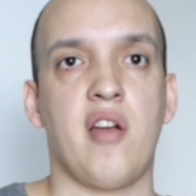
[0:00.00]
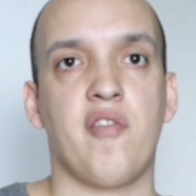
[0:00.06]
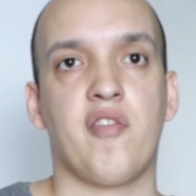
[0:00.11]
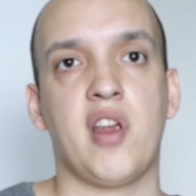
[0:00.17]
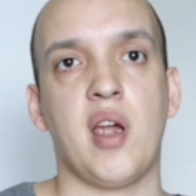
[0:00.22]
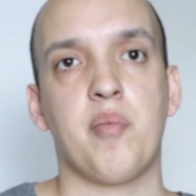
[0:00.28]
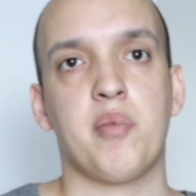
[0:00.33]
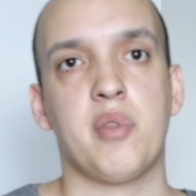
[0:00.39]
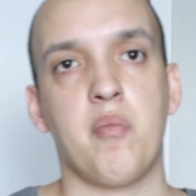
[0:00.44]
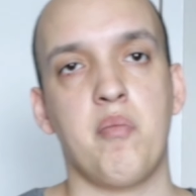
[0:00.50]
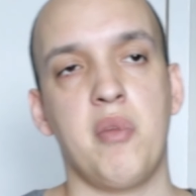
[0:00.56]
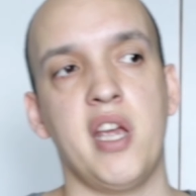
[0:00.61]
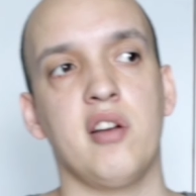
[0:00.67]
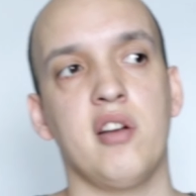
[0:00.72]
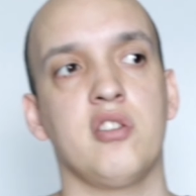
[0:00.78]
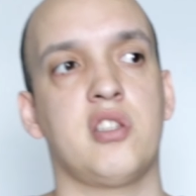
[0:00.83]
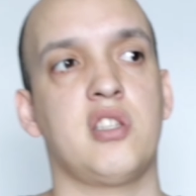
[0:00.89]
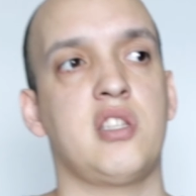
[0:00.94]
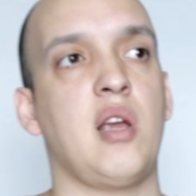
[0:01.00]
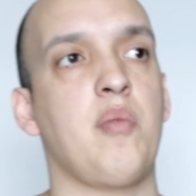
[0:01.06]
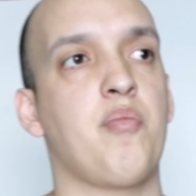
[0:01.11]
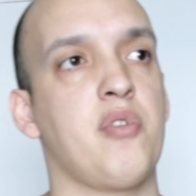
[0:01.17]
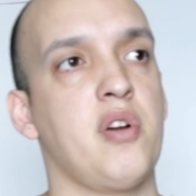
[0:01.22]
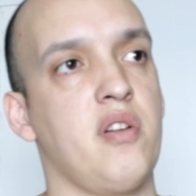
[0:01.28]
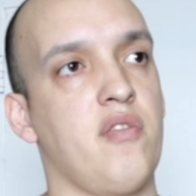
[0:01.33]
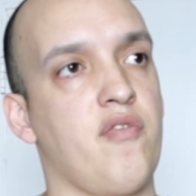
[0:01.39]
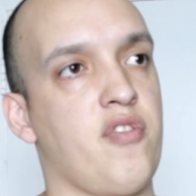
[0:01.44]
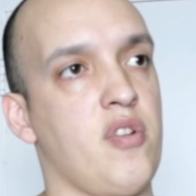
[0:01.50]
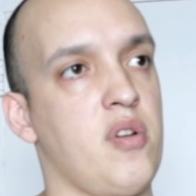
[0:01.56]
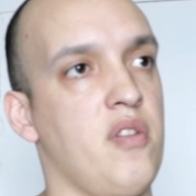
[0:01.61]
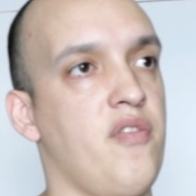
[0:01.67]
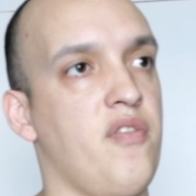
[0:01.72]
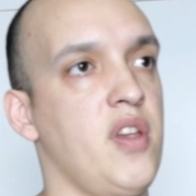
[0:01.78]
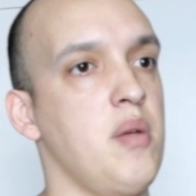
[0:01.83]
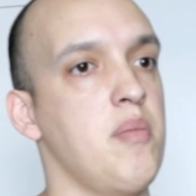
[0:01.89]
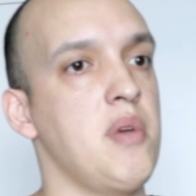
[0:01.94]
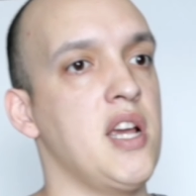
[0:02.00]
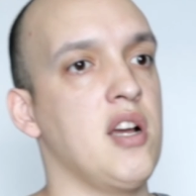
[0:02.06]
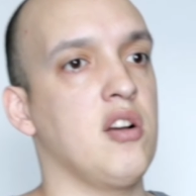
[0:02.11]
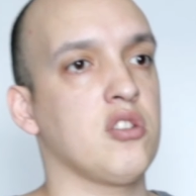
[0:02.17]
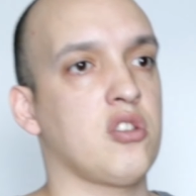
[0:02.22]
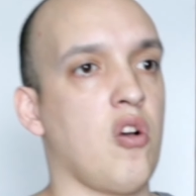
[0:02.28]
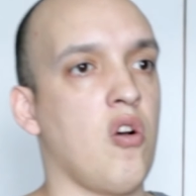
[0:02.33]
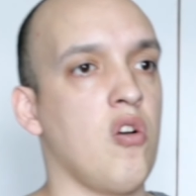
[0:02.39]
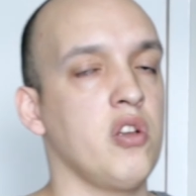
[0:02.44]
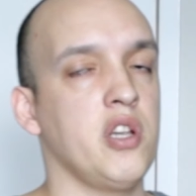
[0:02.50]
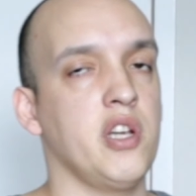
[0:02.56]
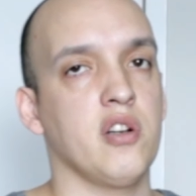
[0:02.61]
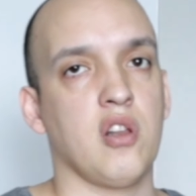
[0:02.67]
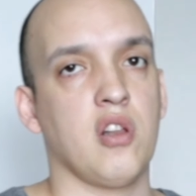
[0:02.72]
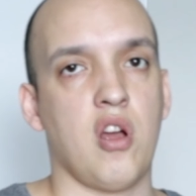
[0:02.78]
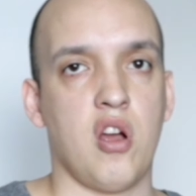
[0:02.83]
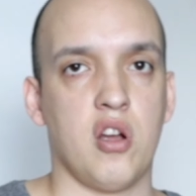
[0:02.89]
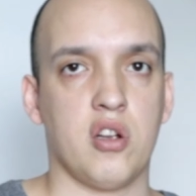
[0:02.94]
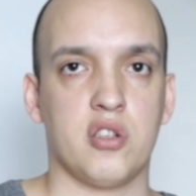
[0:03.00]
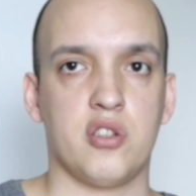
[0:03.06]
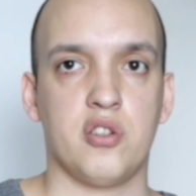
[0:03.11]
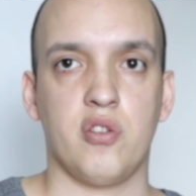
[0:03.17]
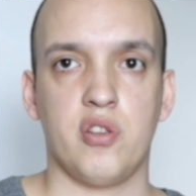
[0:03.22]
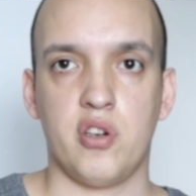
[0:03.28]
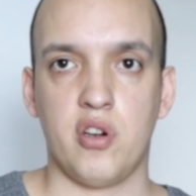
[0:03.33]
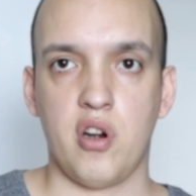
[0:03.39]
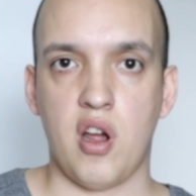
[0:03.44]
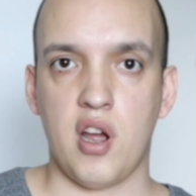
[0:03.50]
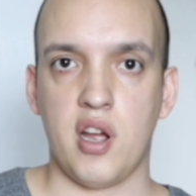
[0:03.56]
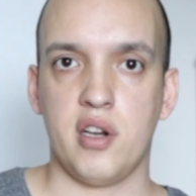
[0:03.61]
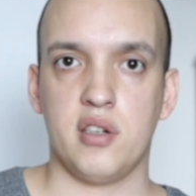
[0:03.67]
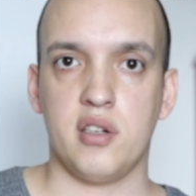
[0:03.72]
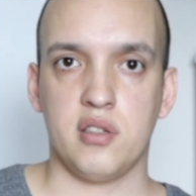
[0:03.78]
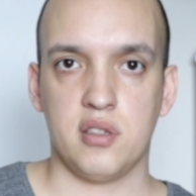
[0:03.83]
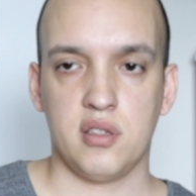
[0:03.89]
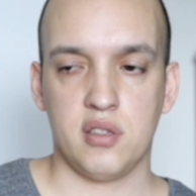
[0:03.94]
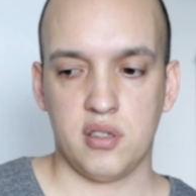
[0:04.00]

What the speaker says: I've kept the males separate from the females all year long, so they're not